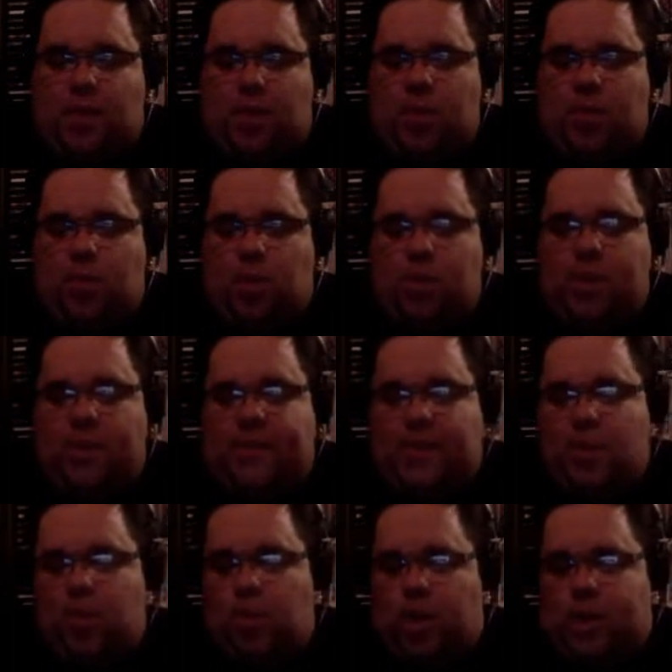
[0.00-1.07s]
you women, if
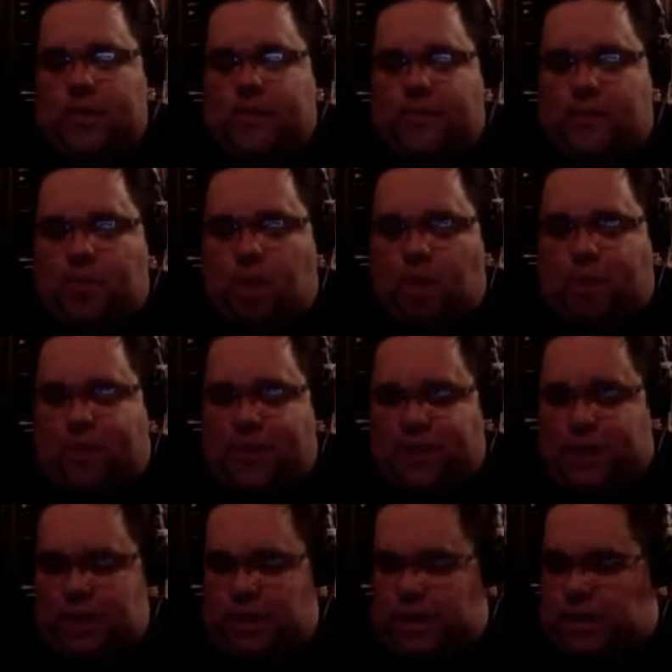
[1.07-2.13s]
you're looking for more
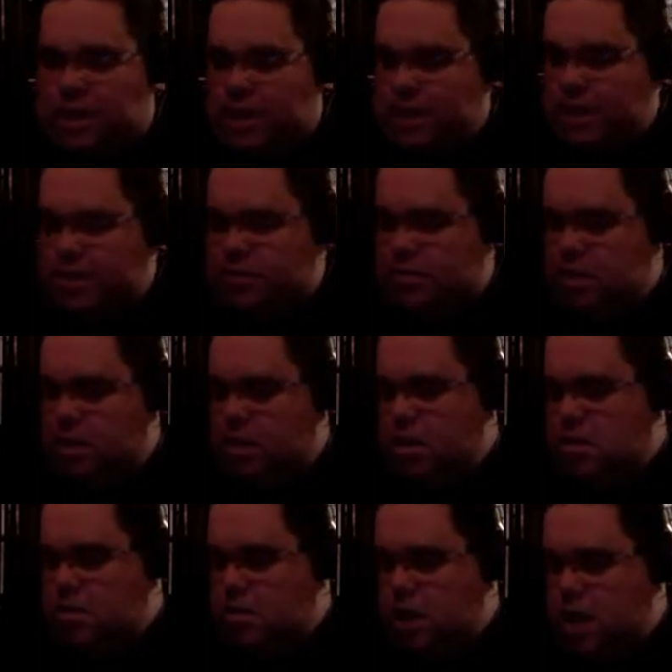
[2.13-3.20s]
fish in the sea,
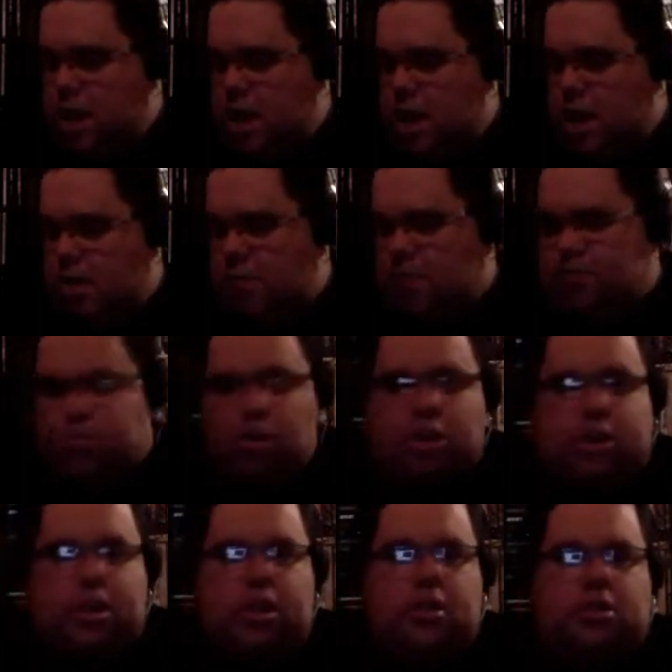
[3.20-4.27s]
um, Bruce
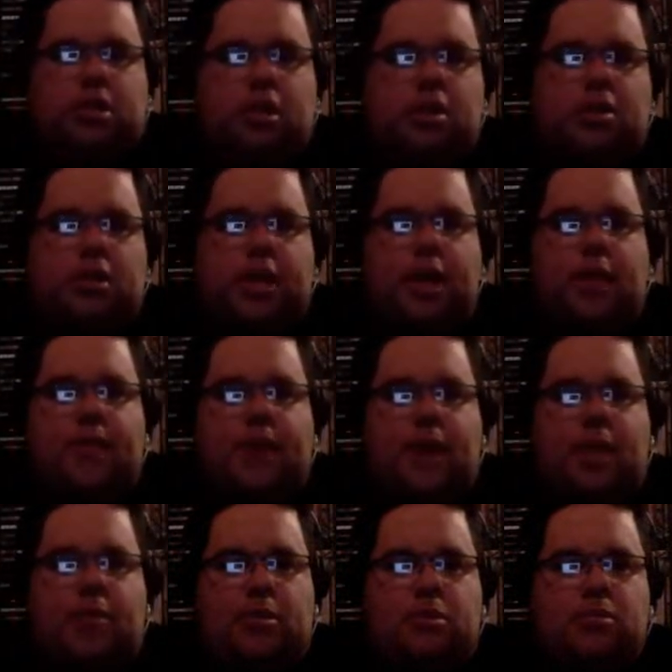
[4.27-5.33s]
Dickinson yeah. is now
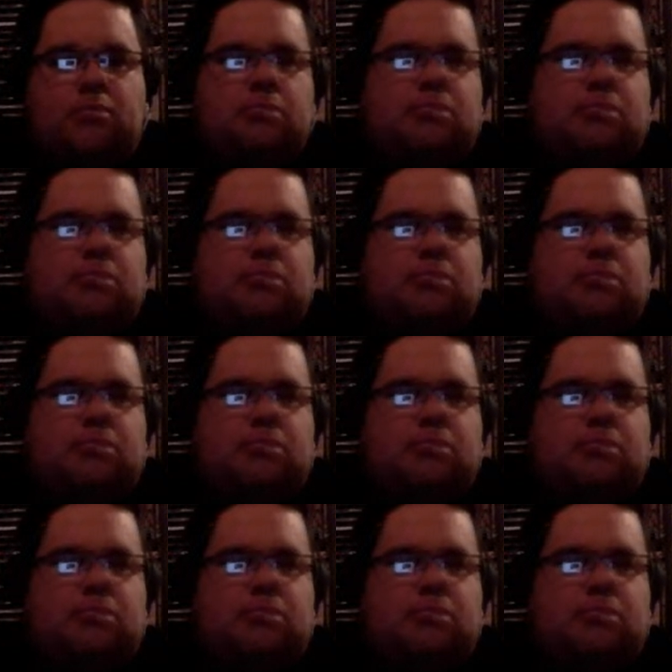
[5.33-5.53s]
available.